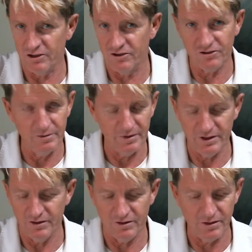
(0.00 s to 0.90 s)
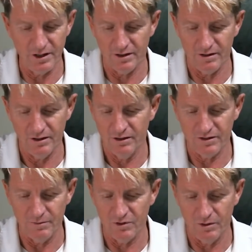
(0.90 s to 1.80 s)
I just simply didn't see it.
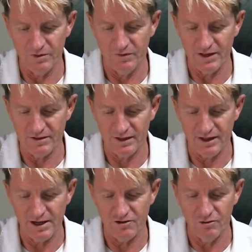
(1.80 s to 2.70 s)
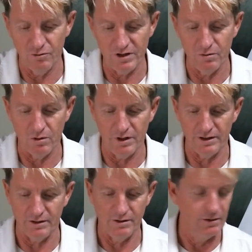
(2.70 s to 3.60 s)
Sometimes if that's the case, you rewrite it.